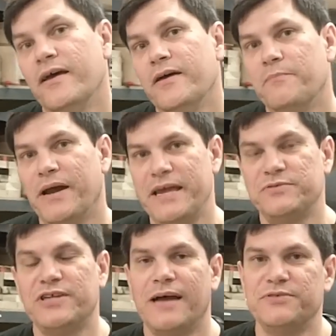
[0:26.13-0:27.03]
My
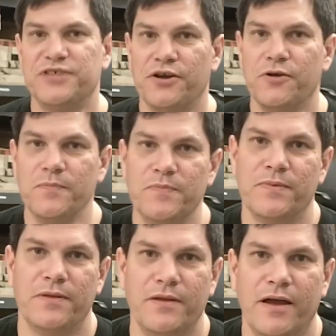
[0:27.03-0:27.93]
name's Tom Singer.
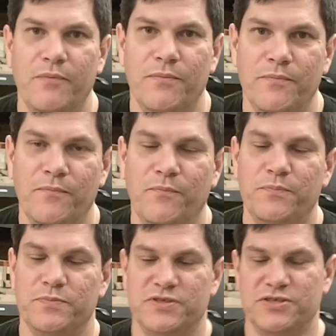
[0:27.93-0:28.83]
I'm
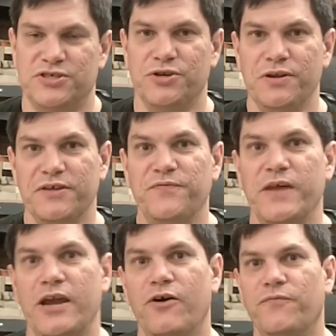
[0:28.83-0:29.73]
shooting this
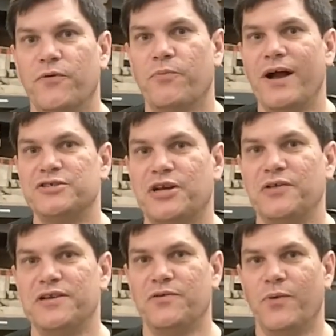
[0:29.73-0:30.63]
video for Project
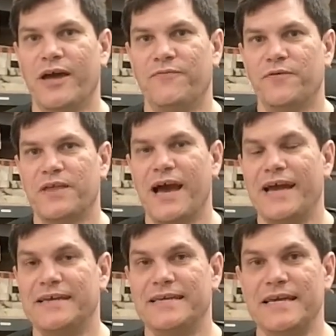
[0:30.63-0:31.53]
Lead the Way for the
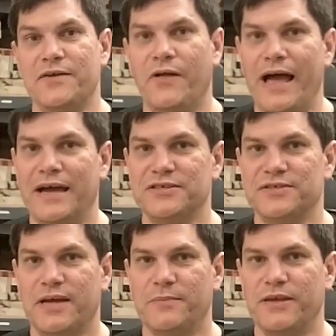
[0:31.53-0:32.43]
IED
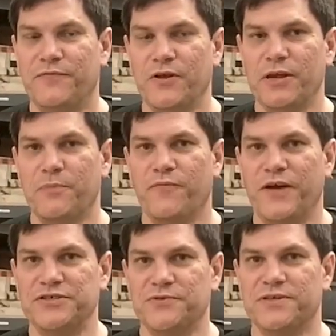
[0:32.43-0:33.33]
class. I'm the affiliate
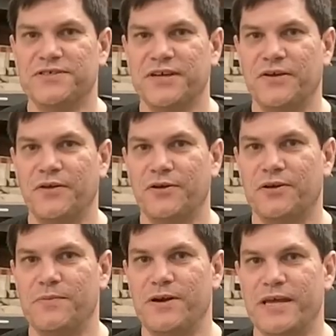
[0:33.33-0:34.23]
professor at Sinclair
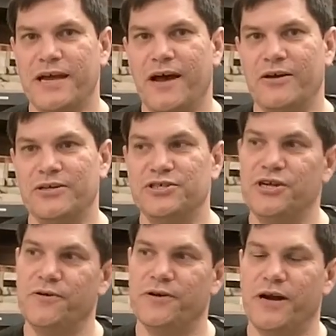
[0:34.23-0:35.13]
Community College
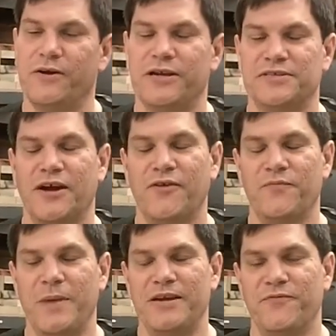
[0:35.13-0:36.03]
here in our guitar
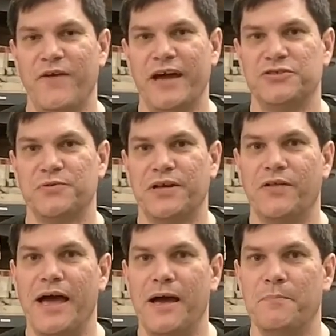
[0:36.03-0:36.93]
manufacturing
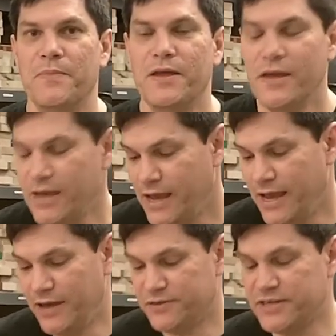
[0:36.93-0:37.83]
lab.
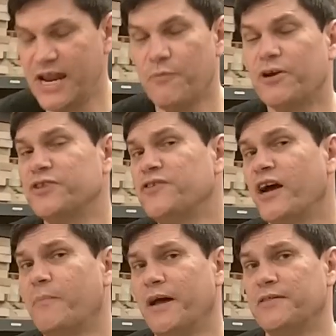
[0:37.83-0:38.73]
And today we're going to
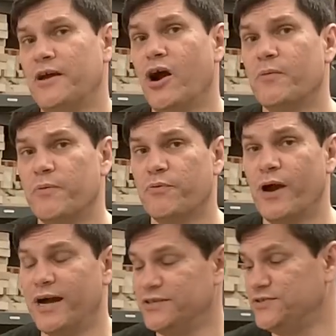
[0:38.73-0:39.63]
talk about the Arbor
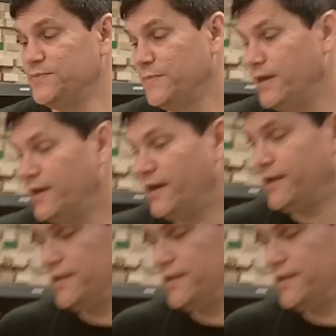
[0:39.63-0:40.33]
Press. And